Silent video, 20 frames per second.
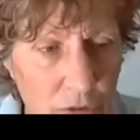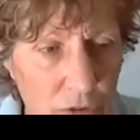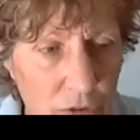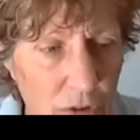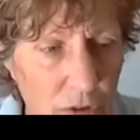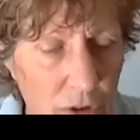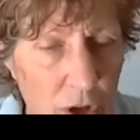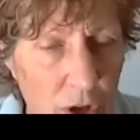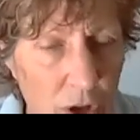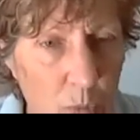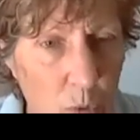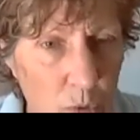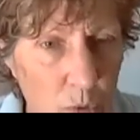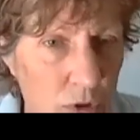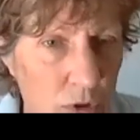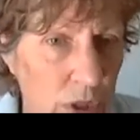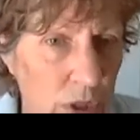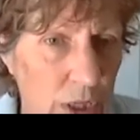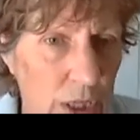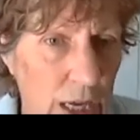a water
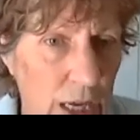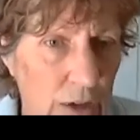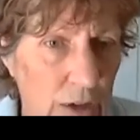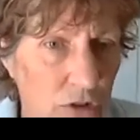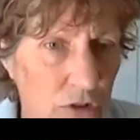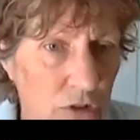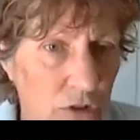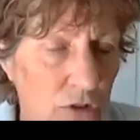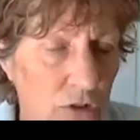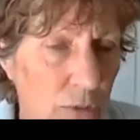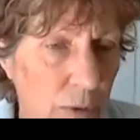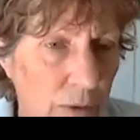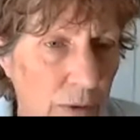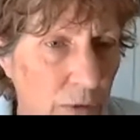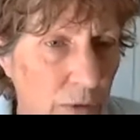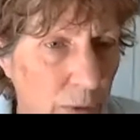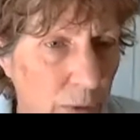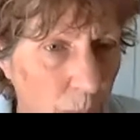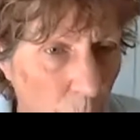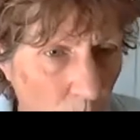connection to every
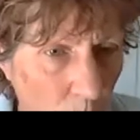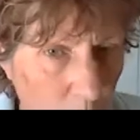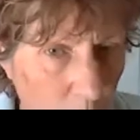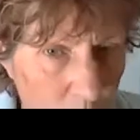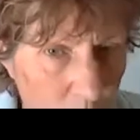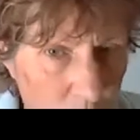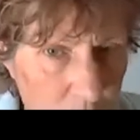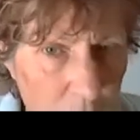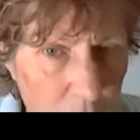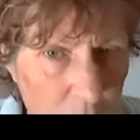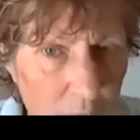property,